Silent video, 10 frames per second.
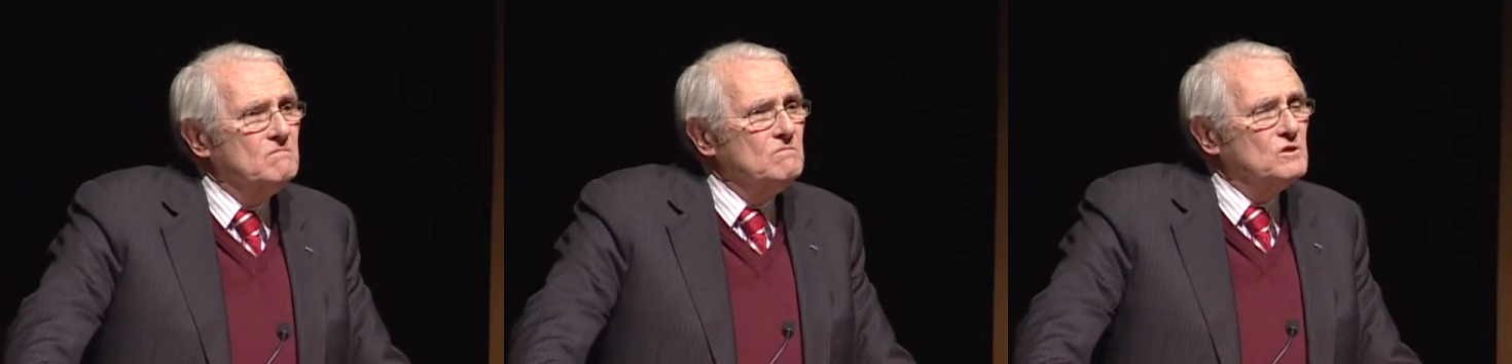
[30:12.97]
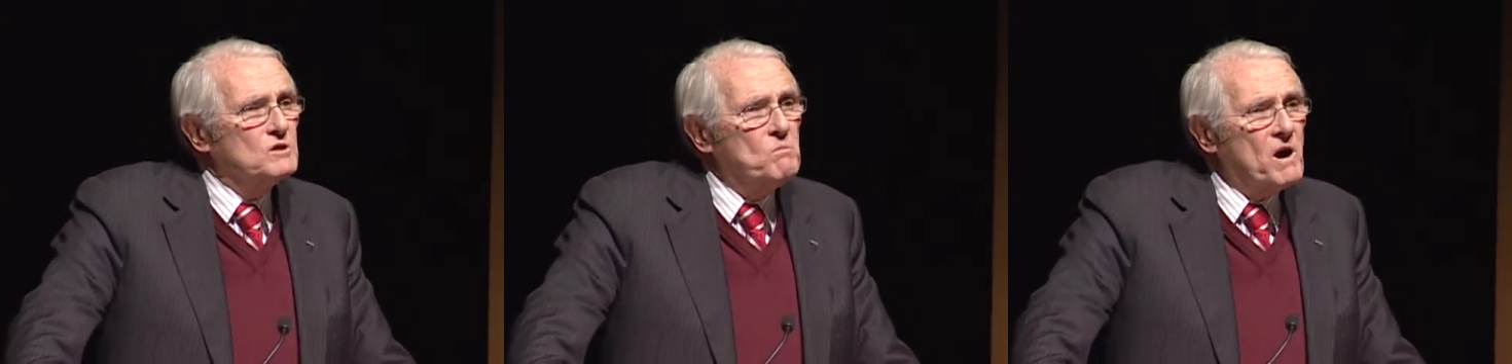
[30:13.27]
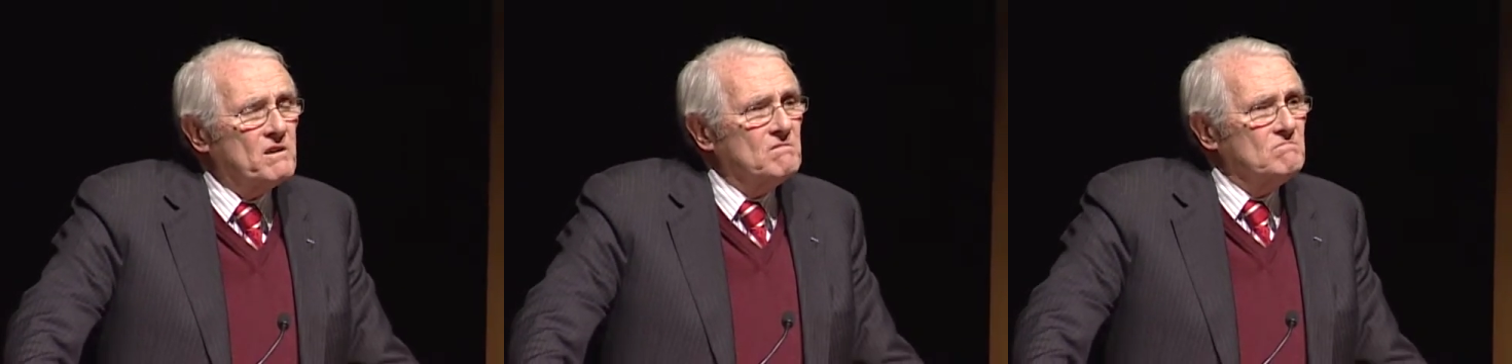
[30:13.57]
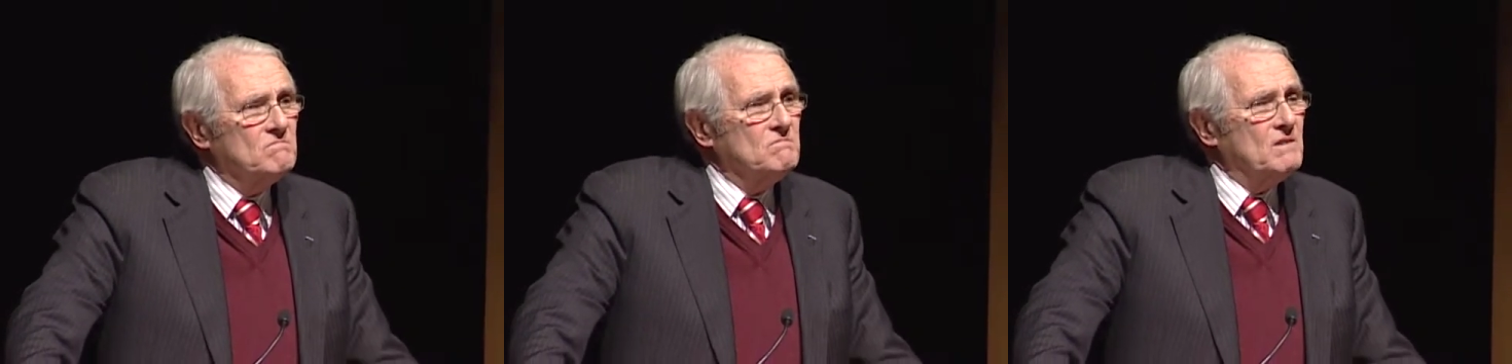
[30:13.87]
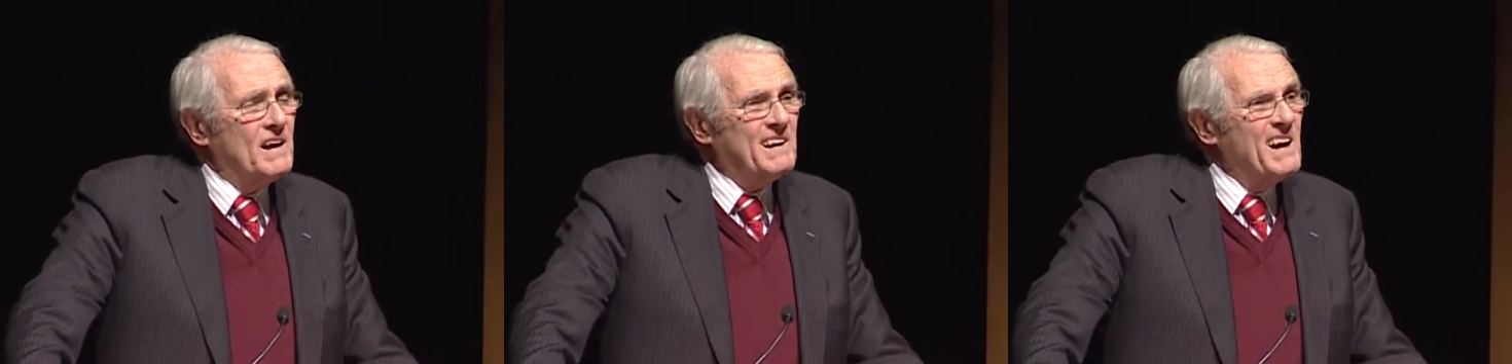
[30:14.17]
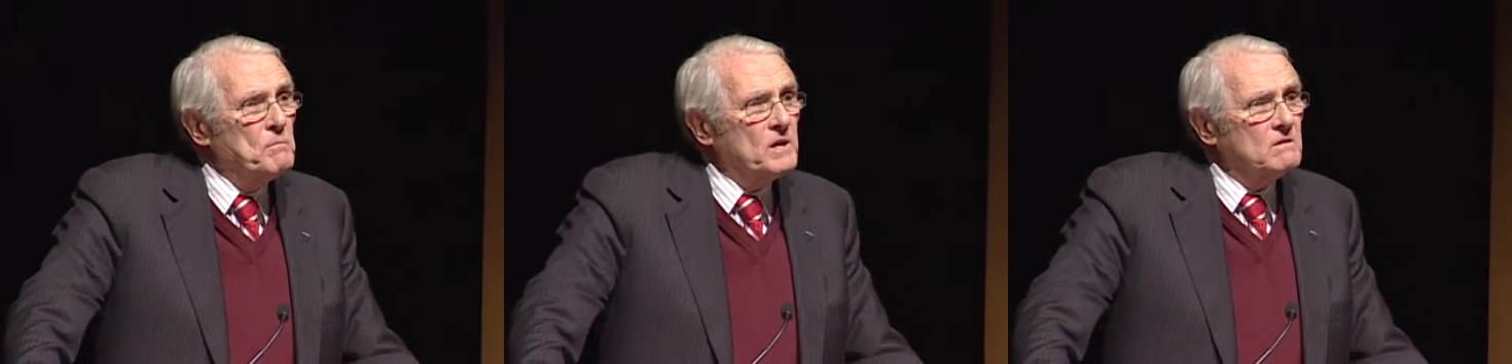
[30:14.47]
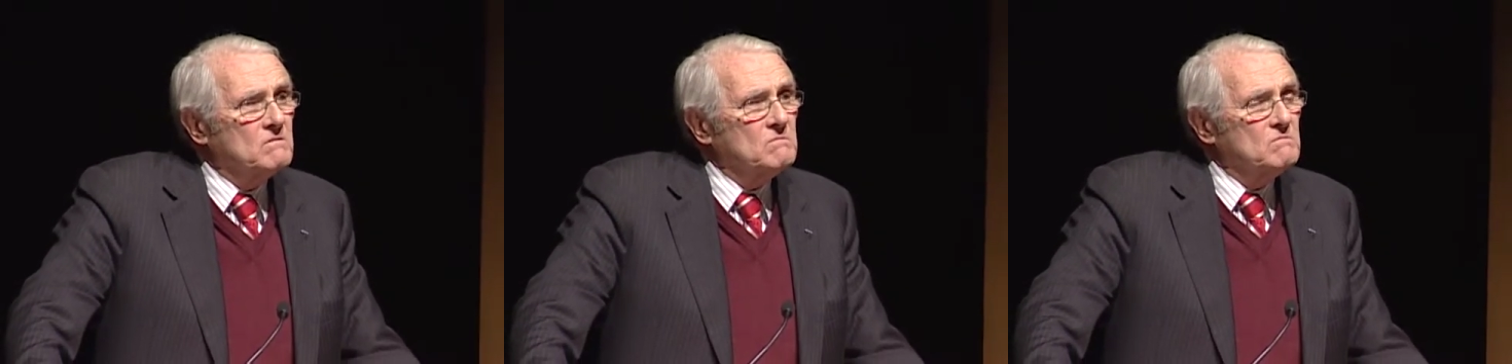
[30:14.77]
smart economic
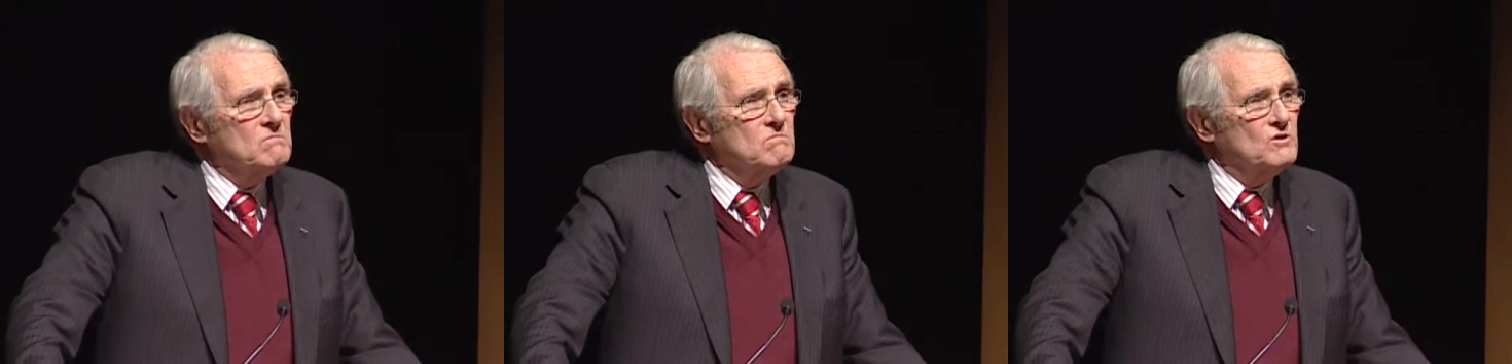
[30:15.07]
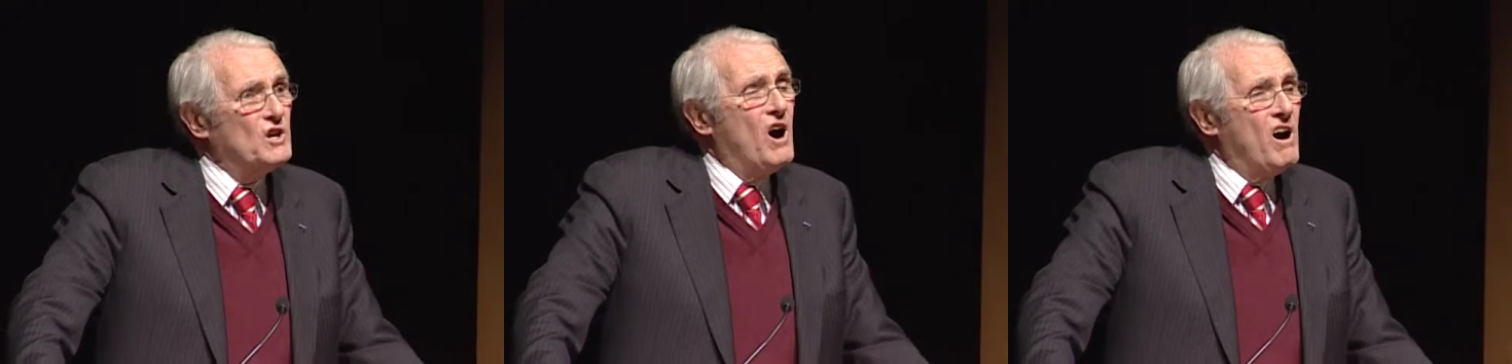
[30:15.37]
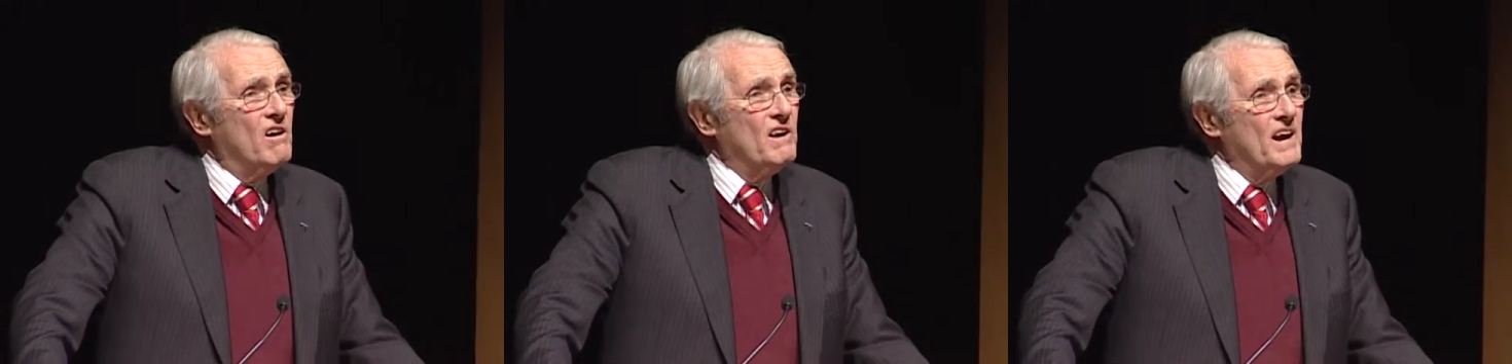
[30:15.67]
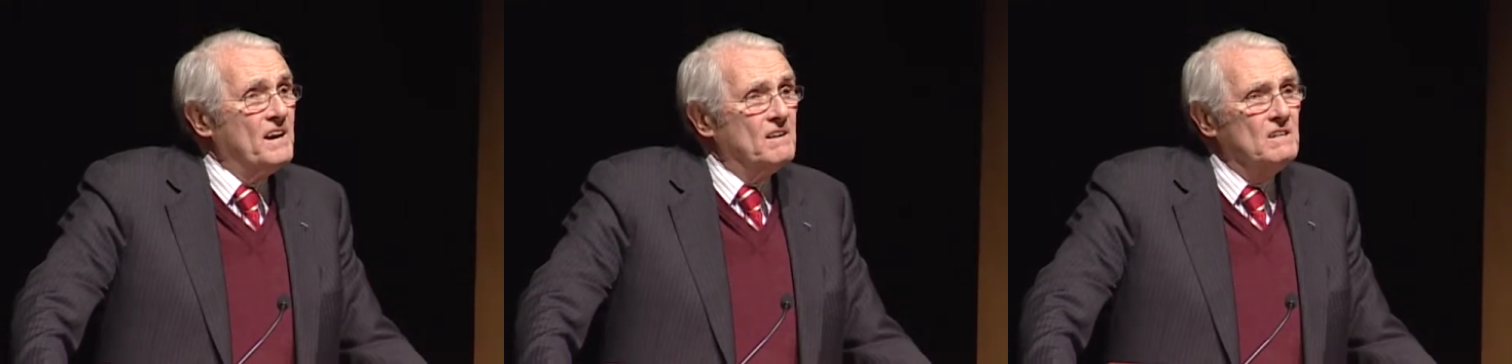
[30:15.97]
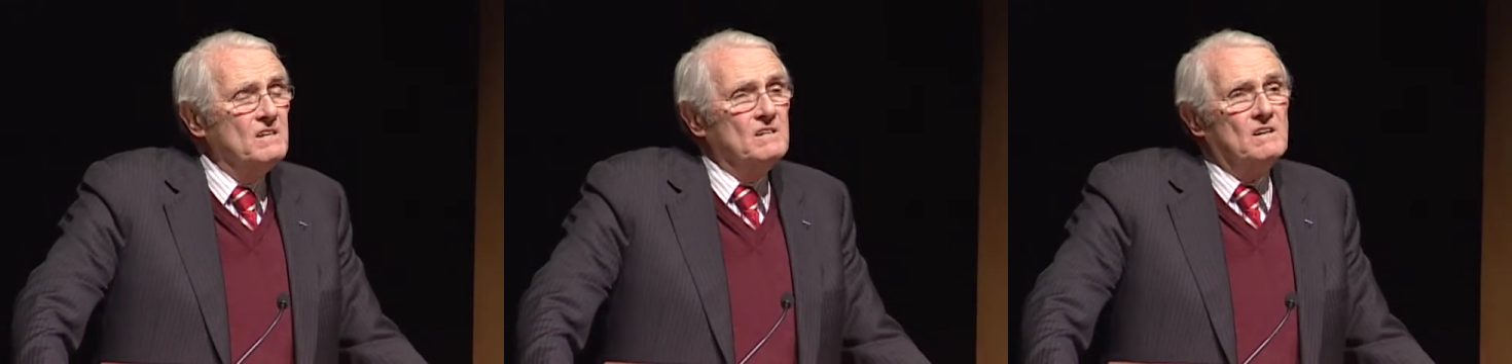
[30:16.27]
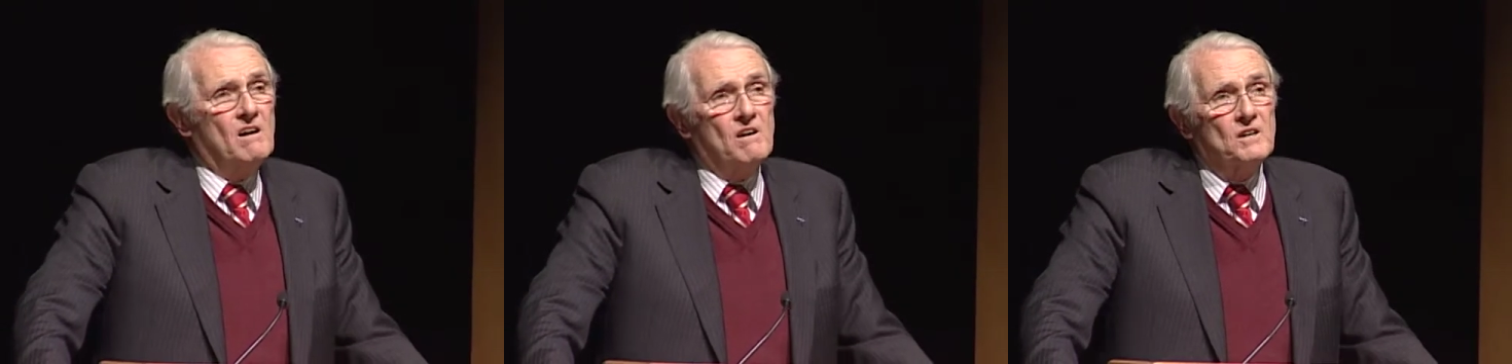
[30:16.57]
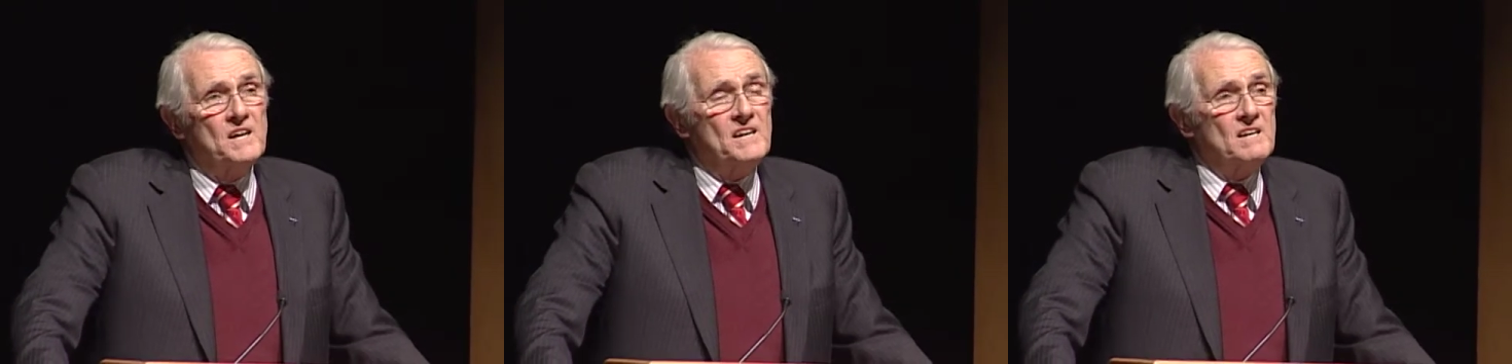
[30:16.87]
czar and our
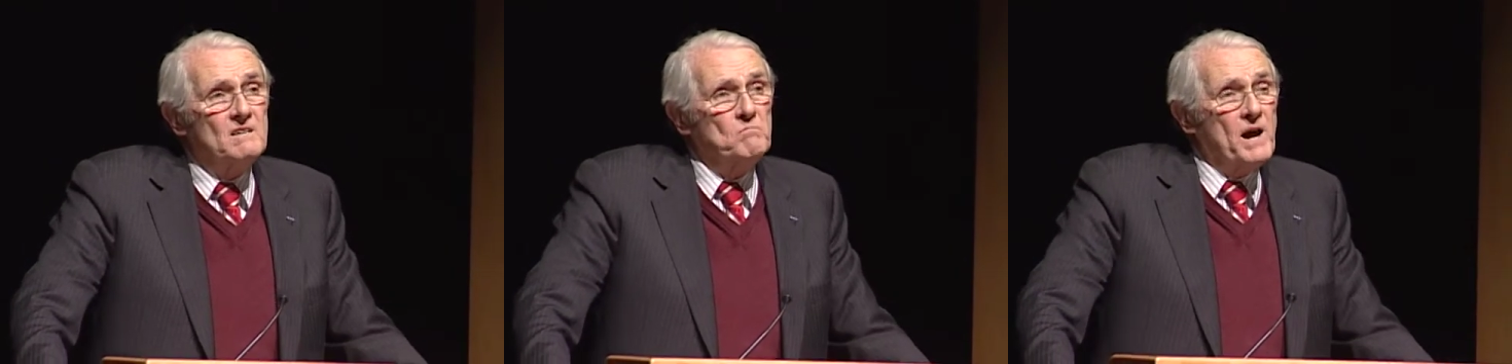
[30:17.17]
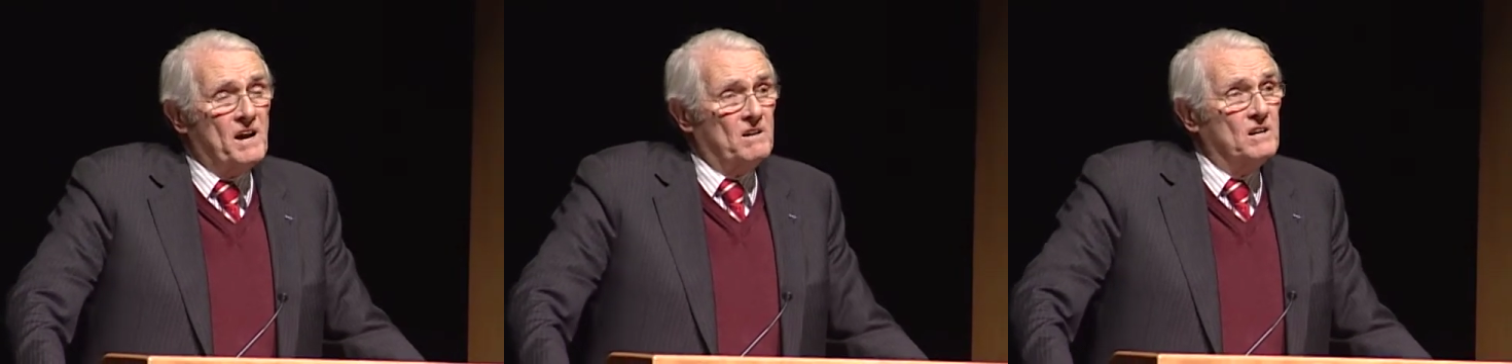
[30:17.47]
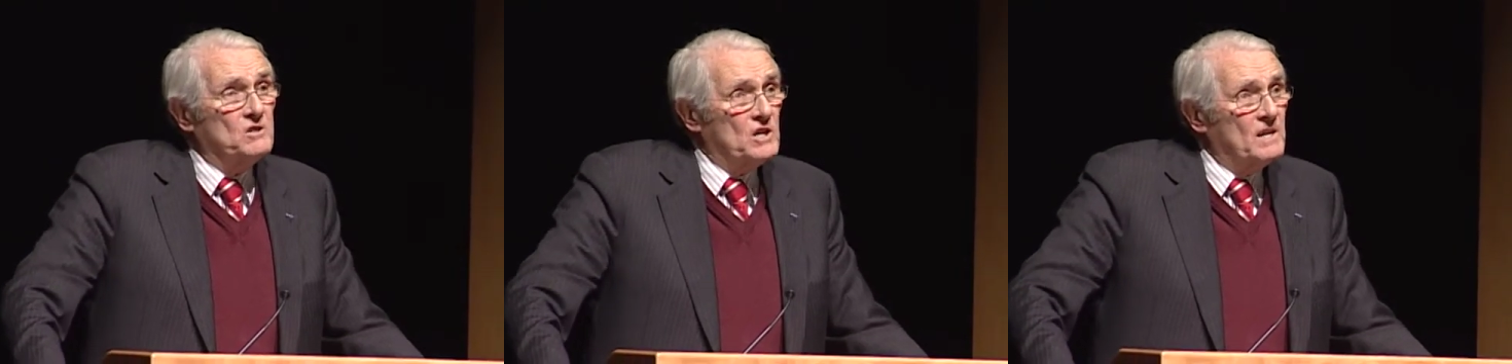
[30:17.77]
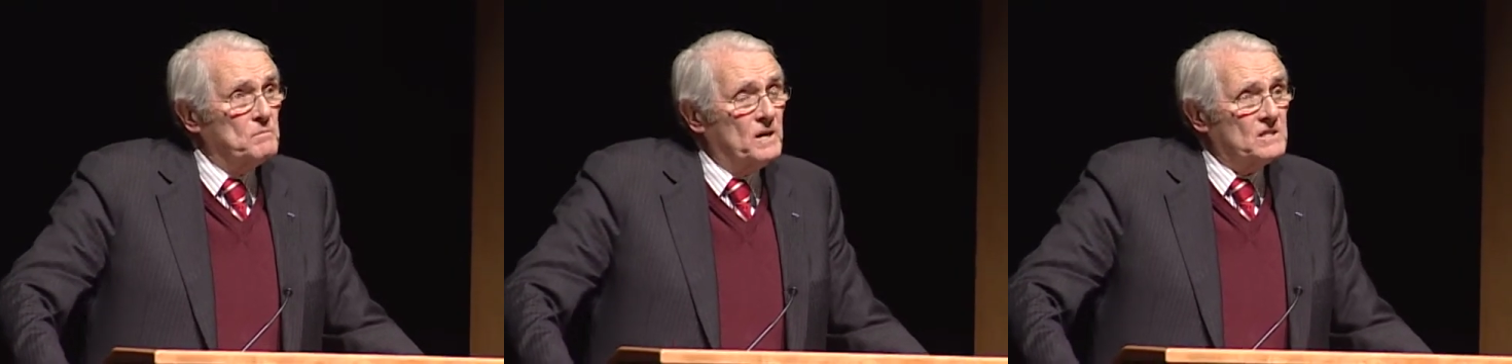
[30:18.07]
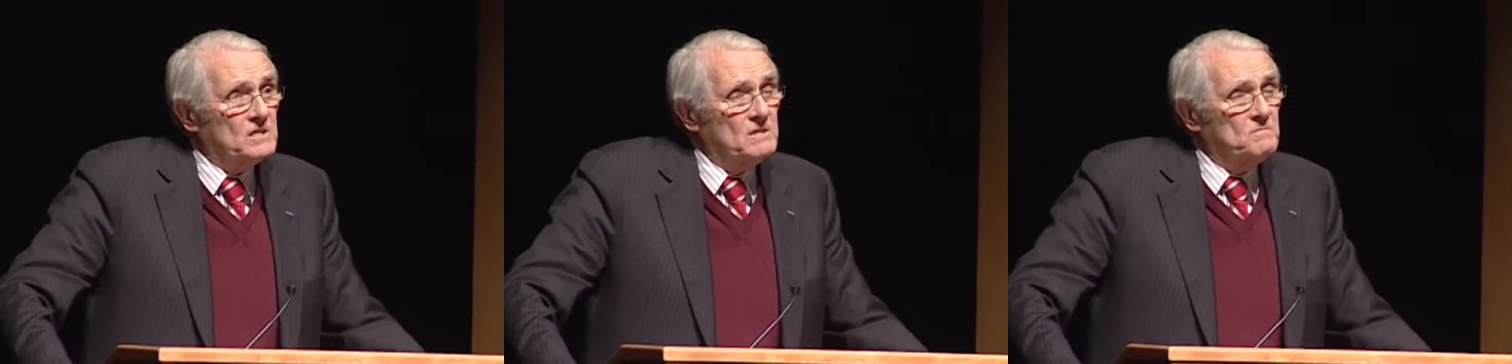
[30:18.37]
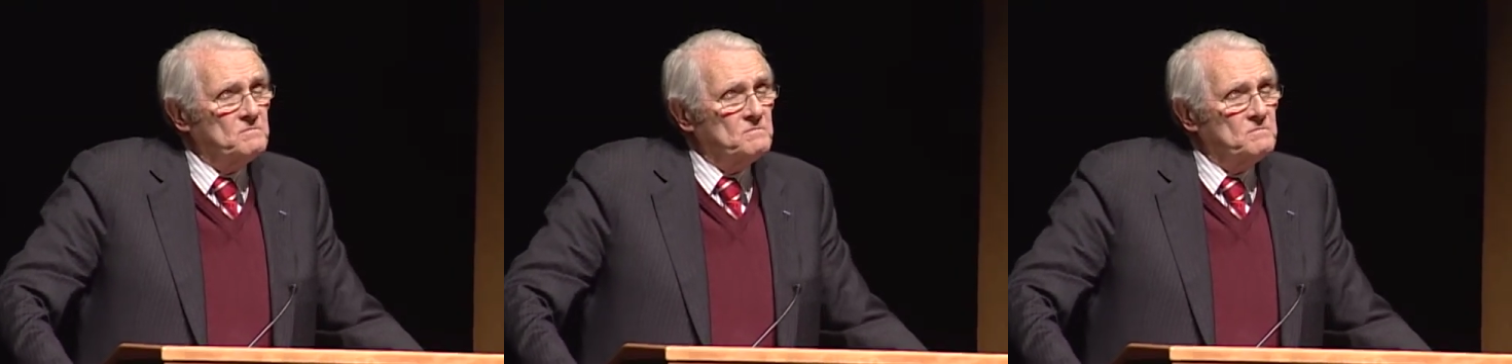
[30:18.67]
leading man on China policy.